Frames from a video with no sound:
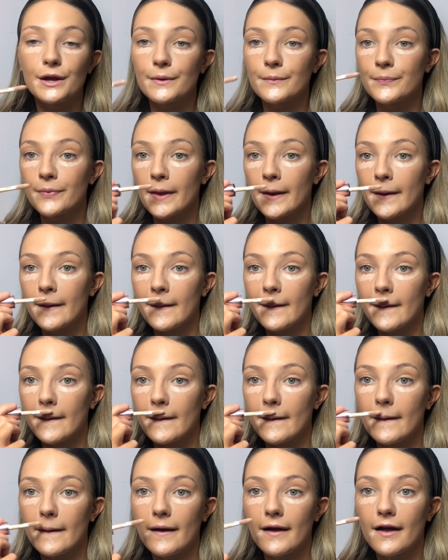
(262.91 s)

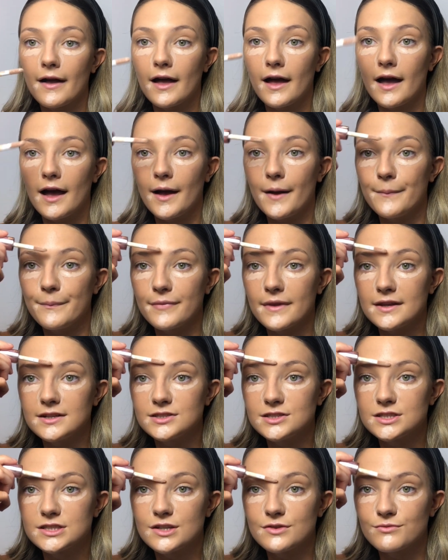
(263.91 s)
It
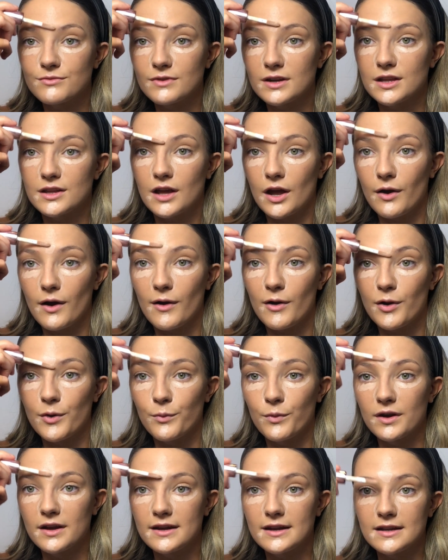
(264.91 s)
just didn't really go how I
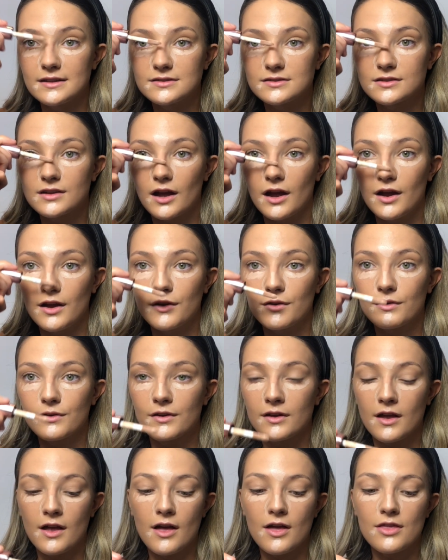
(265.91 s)
wanted it to go.
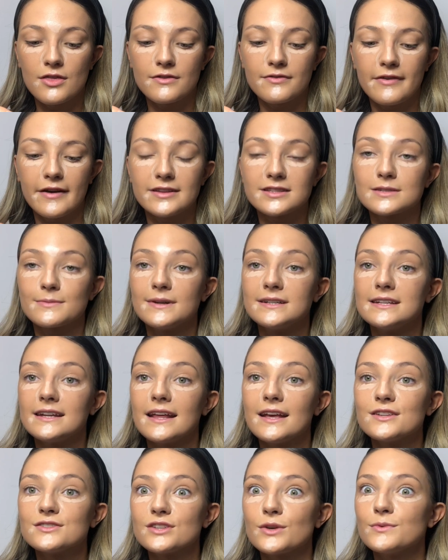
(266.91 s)
First time I did
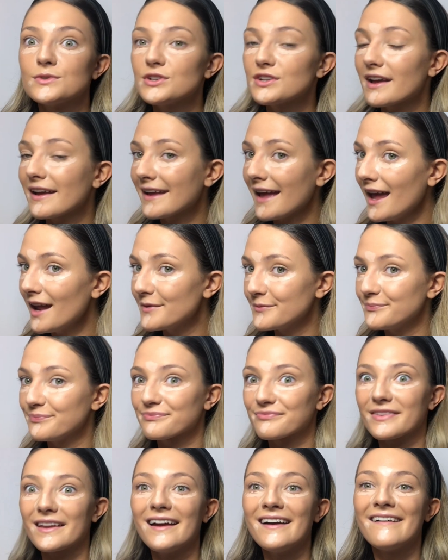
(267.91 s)
it, so we're doing it again.
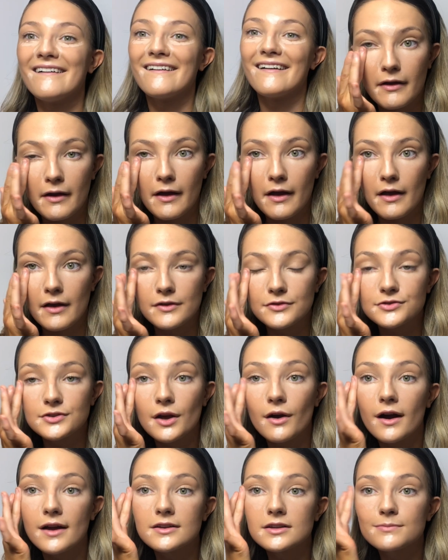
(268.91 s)

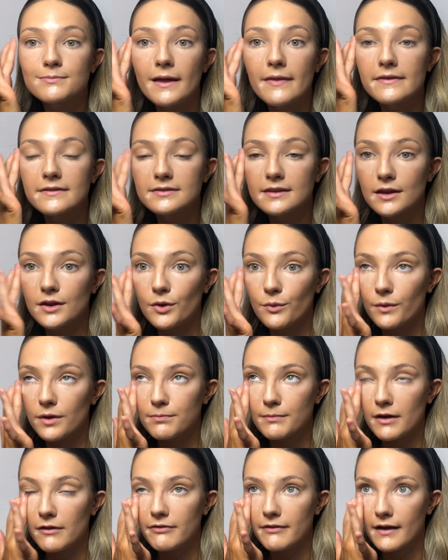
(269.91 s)
So I just blend this in
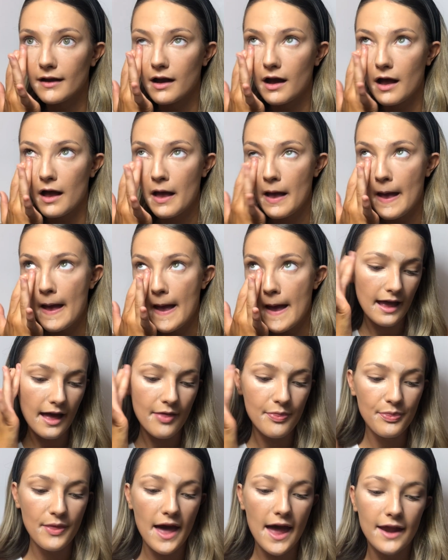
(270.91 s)
with my finger,
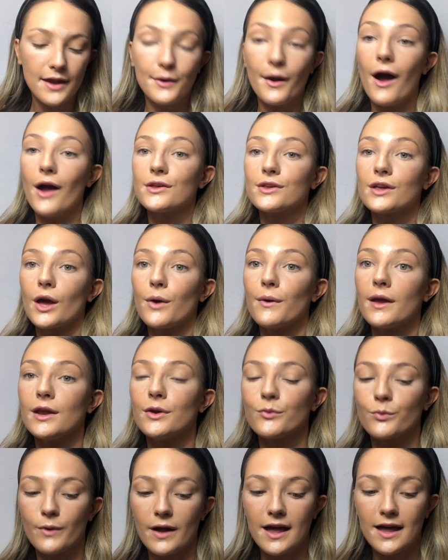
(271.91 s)
and then I go in
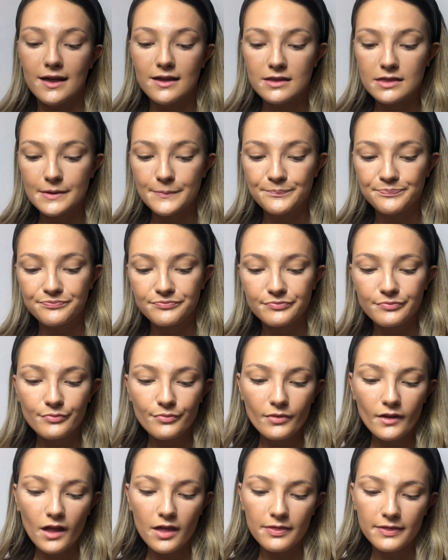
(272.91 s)
with
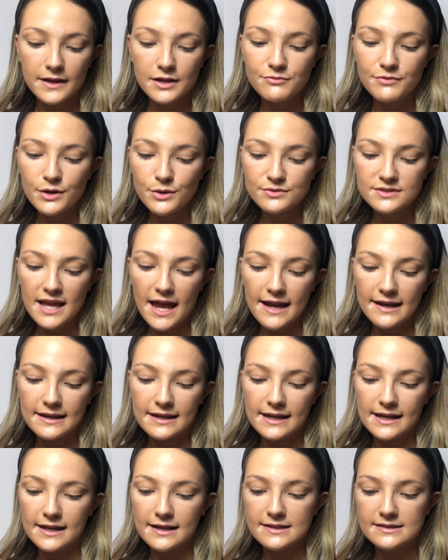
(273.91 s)
the Real
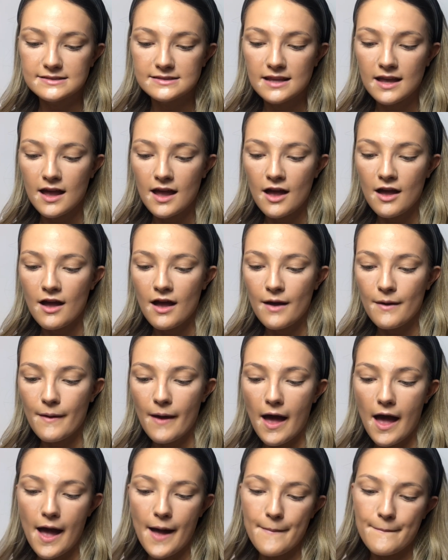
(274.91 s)
Techniques
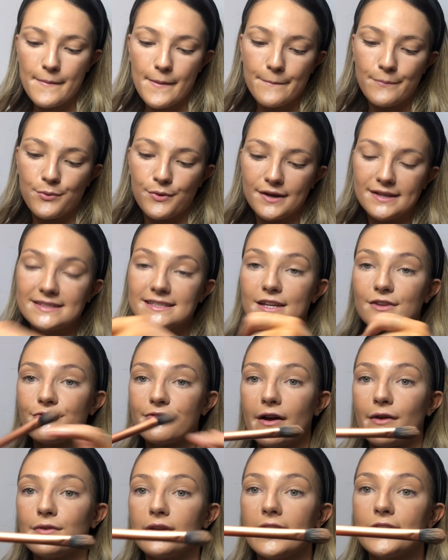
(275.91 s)
pointed
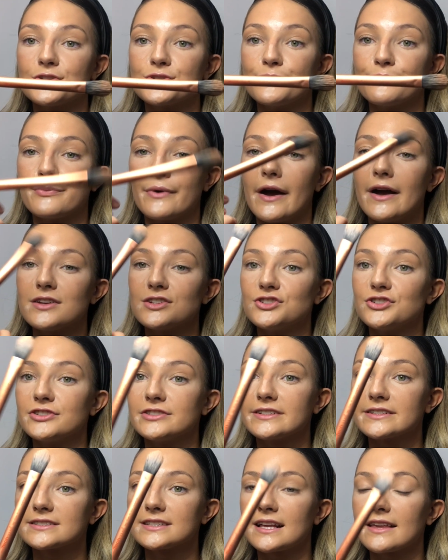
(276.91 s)
foundation brush. It
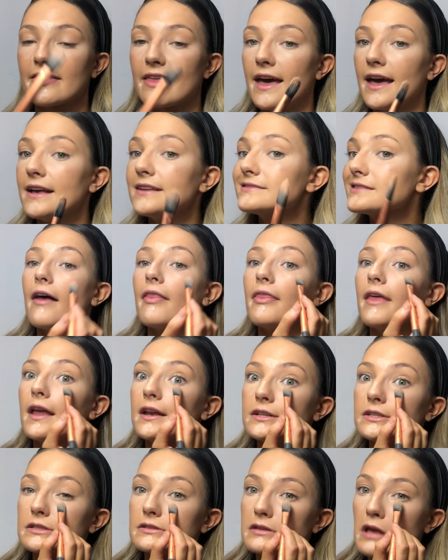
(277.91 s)
just looks like this, and
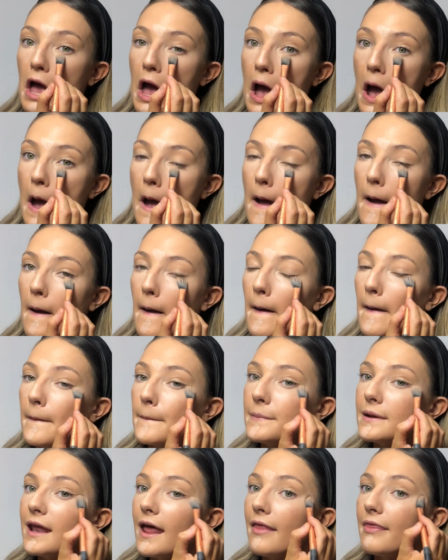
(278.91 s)
then just
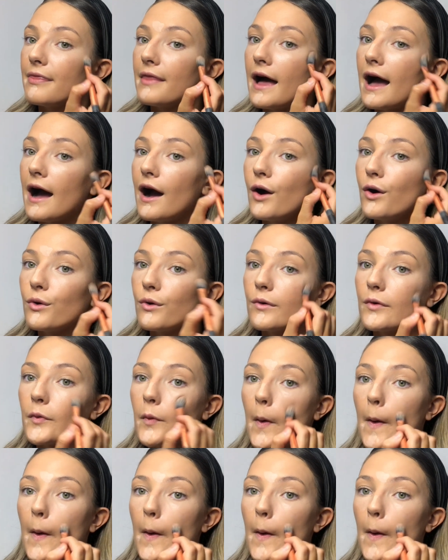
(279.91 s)
blend that out.